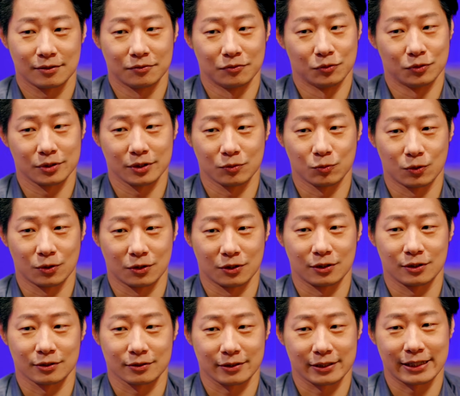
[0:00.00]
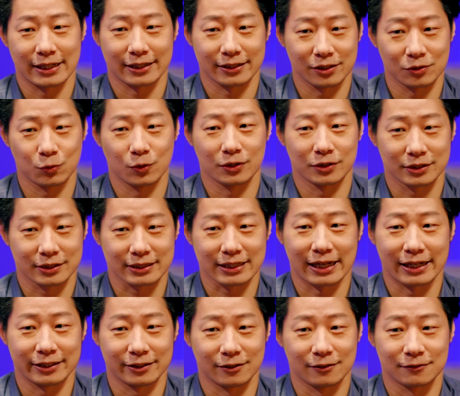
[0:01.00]
We were, it was
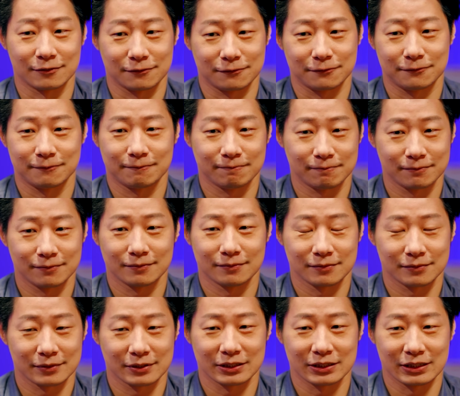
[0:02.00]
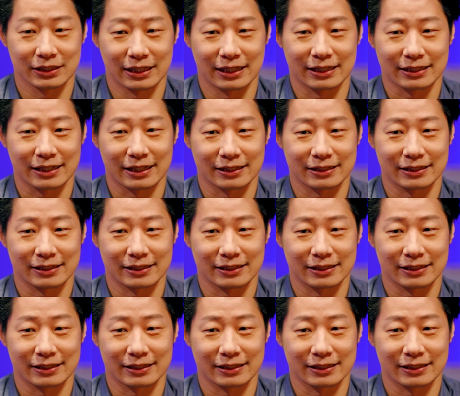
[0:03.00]
kind of, yeah,